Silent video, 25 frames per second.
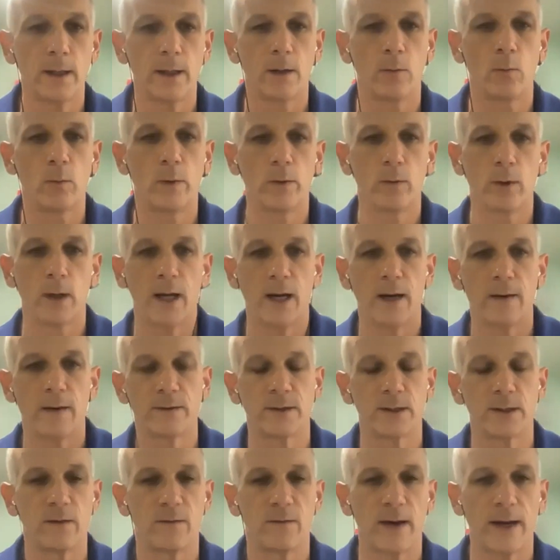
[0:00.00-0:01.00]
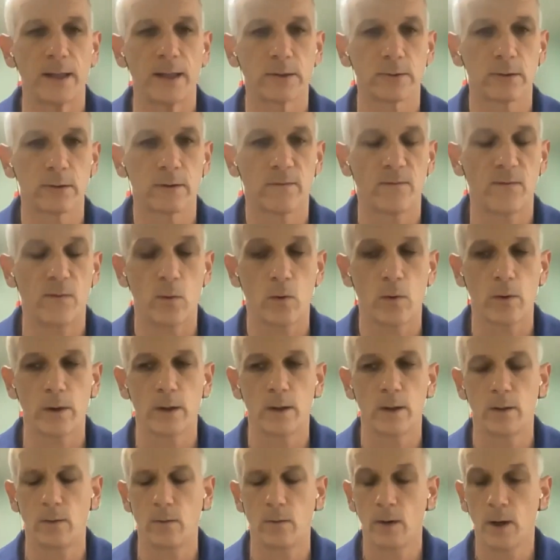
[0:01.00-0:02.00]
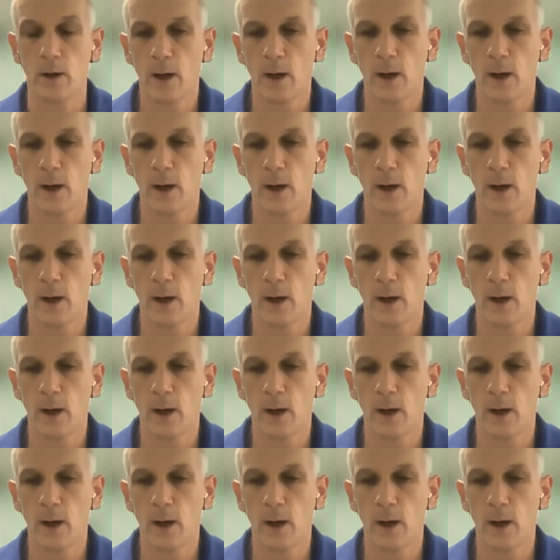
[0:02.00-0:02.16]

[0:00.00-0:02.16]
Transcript: And we will have Steve answer it for you.